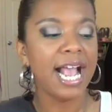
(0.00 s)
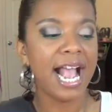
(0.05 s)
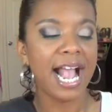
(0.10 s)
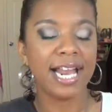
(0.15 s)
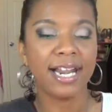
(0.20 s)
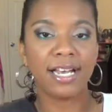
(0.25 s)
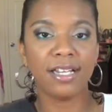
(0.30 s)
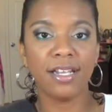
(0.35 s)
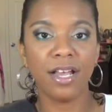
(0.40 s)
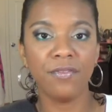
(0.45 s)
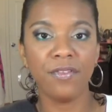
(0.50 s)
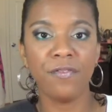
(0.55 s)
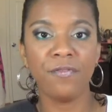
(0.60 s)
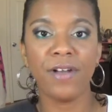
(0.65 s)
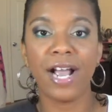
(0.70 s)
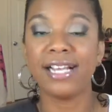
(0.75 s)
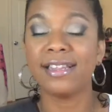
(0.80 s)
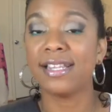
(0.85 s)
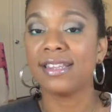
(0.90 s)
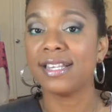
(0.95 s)
And I love the
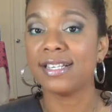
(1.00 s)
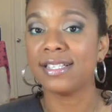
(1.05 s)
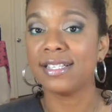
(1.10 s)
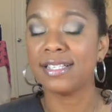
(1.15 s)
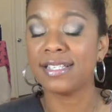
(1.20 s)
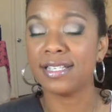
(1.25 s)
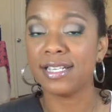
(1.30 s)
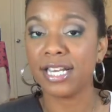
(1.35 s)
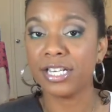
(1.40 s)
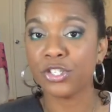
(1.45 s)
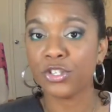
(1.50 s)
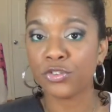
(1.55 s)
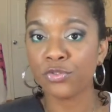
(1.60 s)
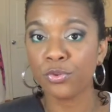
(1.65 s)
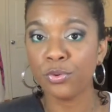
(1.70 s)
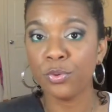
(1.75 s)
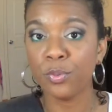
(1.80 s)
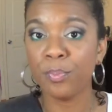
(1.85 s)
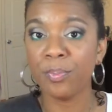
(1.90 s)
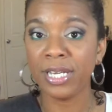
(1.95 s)
fact that this is in a
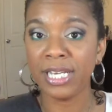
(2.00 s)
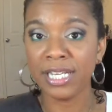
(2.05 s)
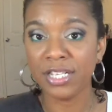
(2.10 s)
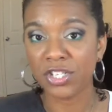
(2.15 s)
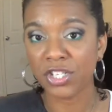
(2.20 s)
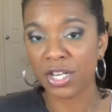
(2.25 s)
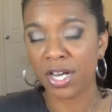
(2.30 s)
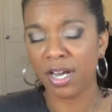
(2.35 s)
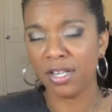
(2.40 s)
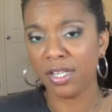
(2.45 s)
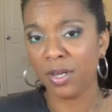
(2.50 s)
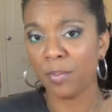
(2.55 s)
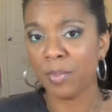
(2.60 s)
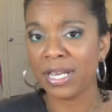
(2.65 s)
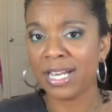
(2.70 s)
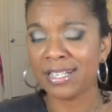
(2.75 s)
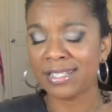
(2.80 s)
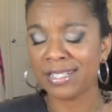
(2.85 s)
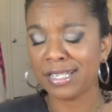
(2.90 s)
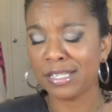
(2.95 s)
true peach color
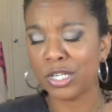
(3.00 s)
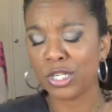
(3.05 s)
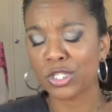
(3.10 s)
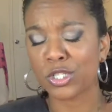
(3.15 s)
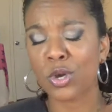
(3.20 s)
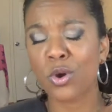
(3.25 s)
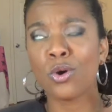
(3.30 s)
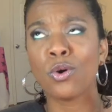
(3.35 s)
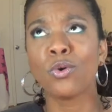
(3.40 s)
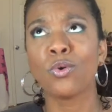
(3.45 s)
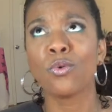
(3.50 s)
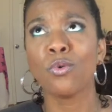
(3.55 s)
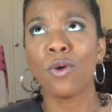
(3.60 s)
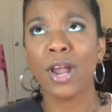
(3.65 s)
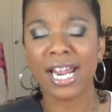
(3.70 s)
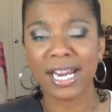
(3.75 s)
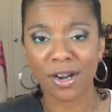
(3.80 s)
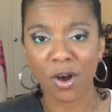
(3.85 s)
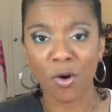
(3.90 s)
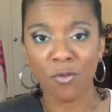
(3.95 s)
because it looks
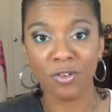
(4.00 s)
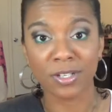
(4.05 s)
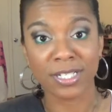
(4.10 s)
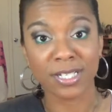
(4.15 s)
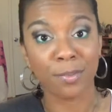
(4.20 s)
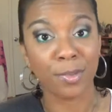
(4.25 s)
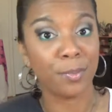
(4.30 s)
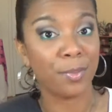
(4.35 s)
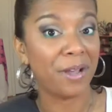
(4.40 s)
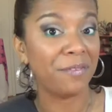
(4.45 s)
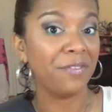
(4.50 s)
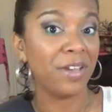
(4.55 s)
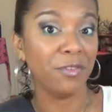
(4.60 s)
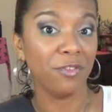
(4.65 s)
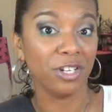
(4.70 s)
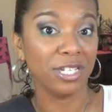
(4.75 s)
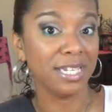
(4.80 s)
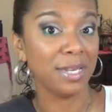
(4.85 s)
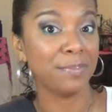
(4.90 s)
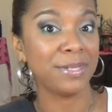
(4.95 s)
great over some of my
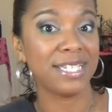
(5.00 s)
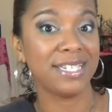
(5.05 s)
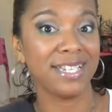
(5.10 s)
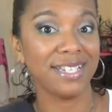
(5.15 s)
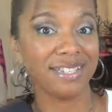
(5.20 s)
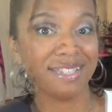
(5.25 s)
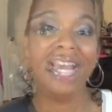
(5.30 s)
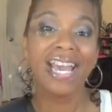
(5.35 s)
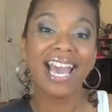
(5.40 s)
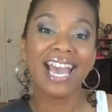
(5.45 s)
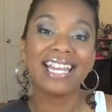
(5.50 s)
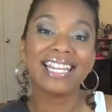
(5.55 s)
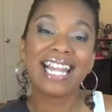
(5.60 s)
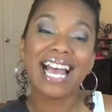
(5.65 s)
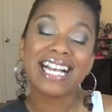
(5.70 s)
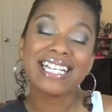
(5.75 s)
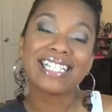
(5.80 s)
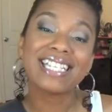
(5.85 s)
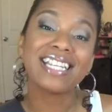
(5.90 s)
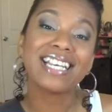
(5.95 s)
favorite lipsticks. Okay,
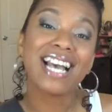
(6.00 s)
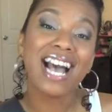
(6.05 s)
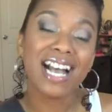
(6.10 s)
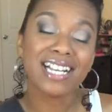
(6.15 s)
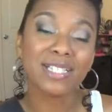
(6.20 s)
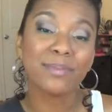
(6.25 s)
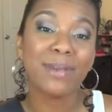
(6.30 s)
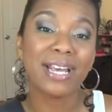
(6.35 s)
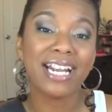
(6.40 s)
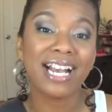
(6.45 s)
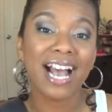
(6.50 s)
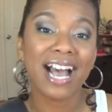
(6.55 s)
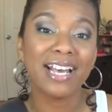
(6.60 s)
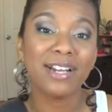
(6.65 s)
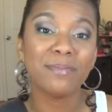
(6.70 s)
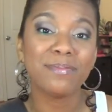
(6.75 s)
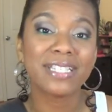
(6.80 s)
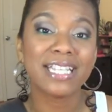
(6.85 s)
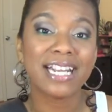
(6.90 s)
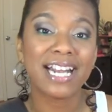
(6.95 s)
last of the cosmetic
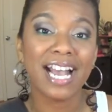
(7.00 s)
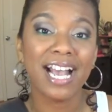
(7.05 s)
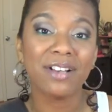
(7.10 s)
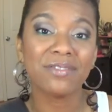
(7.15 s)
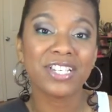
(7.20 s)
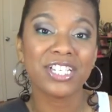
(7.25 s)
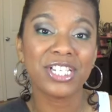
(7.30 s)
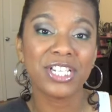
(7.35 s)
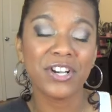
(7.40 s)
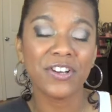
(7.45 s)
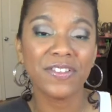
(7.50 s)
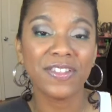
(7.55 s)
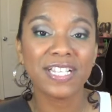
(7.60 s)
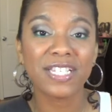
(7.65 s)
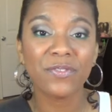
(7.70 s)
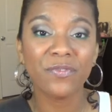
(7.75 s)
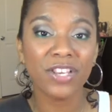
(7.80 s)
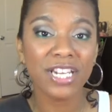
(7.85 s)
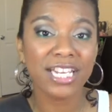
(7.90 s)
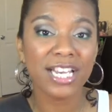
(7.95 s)
items that I have to share in
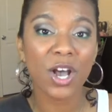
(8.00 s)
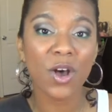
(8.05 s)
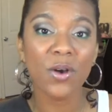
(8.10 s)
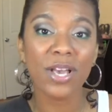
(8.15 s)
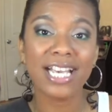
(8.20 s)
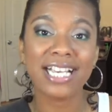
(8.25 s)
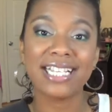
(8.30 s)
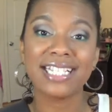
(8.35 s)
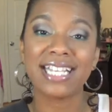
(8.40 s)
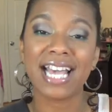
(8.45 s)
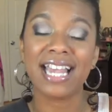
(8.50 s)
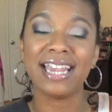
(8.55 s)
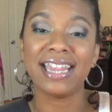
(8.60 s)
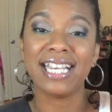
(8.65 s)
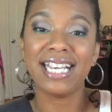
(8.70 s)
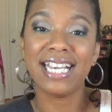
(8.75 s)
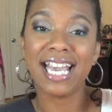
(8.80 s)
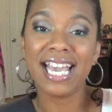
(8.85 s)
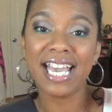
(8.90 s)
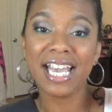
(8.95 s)
this video is
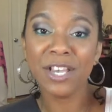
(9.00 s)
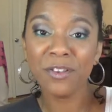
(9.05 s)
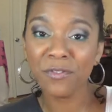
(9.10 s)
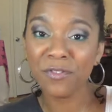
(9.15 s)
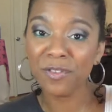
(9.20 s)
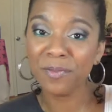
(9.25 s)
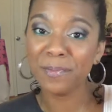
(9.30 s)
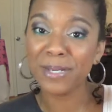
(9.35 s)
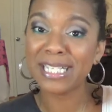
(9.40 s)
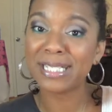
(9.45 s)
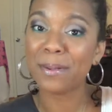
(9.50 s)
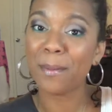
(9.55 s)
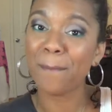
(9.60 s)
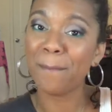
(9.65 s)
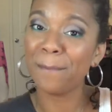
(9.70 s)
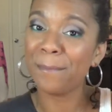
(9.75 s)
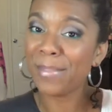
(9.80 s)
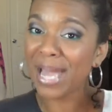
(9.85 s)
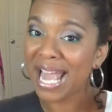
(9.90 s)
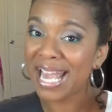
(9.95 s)
the infamous
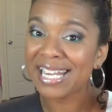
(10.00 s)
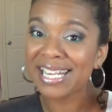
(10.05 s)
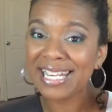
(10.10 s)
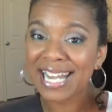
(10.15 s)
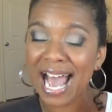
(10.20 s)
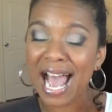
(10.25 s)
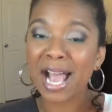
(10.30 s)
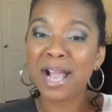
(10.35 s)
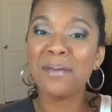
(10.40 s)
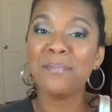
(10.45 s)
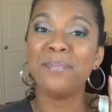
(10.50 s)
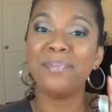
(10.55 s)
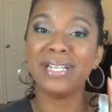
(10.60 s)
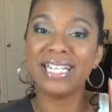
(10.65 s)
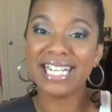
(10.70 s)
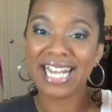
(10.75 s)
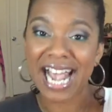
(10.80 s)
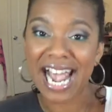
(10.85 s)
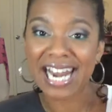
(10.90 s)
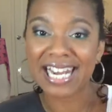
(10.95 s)
Ben Nye
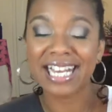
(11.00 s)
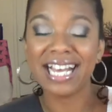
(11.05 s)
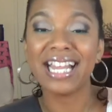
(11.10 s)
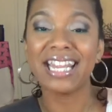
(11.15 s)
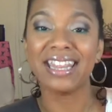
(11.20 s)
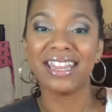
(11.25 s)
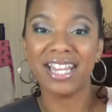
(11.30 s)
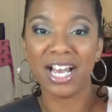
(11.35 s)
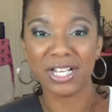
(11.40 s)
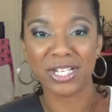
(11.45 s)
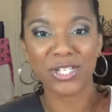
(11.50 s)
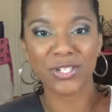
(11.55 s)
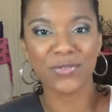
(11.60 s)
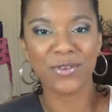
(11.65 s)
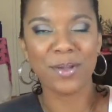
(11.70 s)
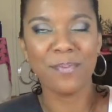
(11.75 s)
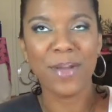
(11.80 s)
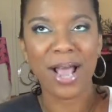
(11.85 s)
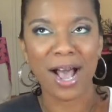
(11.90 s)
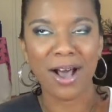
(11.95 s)
Banana
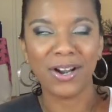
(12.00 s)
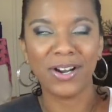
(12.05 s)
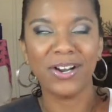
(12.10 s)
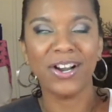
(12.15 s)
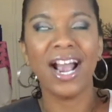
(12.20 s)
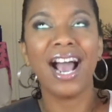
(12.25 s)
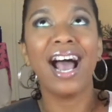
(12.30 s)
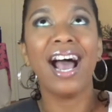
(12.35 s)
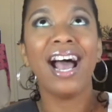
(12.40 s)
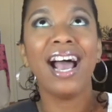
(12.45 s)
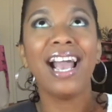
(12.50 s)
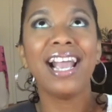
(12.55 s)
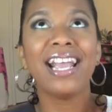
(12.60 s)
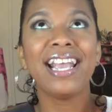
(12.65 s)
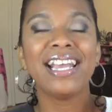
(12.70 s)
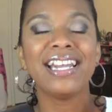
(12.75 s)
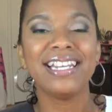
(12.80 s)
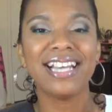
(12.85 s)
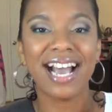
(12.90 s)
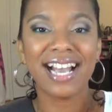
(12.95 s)
Luxury Powder. I
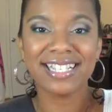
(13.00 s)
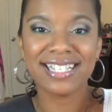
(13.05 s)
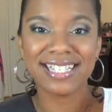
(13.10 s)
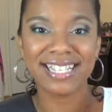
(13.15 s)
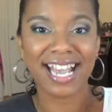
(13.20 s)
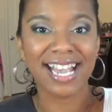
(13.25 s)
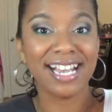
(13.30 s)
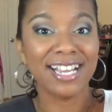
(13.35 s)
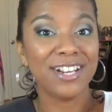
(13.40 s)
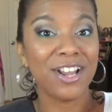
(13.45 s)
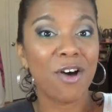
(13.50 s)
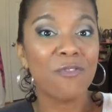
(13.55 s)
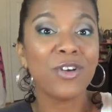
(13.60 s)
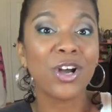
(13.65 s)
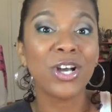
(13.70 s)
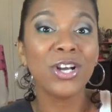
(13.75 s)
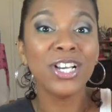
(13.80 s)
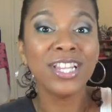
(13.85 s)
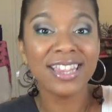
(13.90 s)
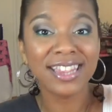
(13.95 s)
cannot say
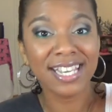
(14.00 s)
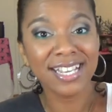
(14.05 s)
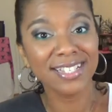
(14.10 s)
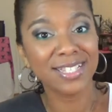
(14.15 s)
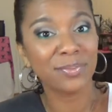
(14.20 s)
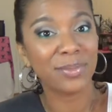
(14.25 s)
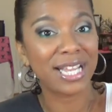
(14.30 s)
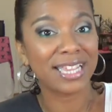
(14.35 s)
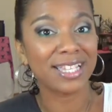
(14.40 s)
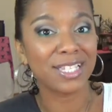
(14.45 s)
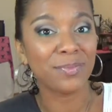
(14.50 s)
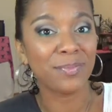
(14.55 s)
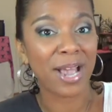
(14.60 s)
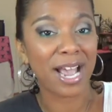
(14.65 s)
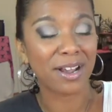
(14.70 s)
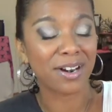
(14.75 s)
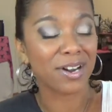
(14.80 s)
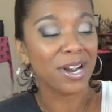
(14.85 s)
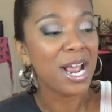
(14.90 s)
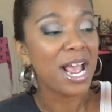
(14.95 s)
enough good things about this
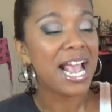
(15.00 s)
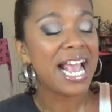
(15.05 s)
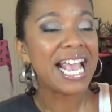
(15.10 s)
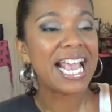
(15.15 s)
powder.